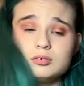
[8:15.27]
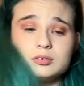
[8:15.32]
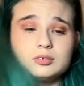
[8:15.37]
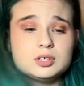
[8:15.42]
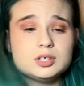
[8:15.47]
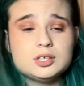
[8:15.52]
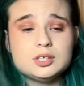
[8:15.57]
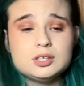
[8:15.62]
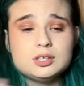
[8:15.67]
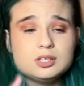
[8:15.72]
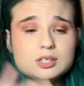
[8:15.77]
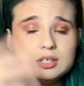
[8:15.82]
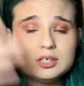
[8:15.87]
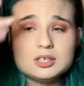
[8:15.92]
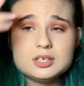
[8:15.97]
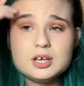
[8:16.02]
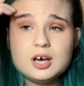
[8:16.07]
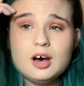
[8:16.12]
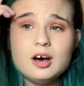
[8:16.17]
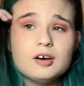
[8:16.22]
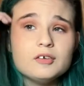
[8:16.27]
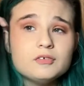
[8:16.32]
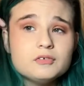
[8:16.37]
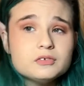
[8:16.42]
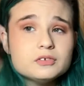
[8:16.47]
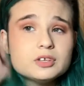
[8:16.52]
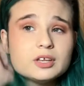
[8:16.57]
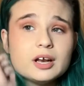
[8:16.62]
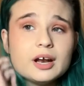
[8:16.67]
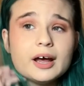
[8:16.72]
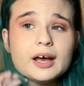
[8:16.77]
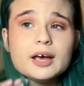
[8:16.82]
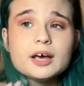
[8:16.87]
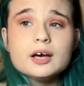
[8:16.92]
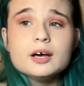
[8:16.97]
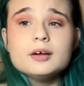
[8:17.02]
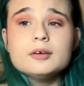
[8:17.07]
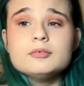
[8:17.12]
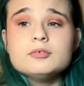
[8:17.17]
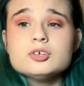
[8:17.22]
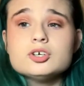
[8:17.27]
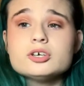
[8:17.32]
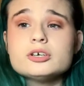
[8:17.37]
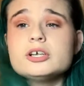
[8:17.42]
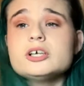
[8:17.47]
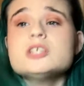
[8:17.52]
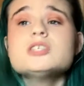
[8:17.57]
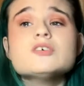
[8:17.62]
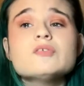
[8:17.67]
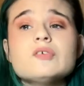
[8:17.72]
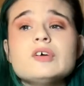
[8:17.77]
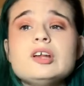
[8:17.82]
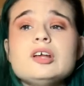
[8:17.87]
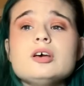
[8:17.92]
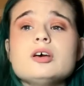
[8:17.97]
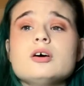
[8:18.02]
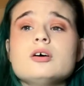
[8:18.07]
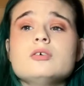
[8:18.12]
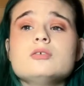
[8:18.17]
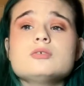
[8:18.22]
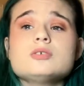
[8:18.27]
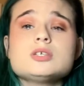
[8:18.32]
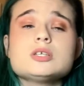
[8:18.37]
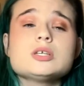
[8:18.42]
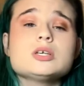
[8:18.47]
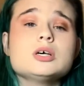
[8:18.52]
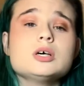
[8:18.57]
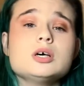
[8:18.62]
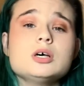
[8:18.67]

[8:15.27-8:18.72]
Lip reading: stuff that I can turn into videos.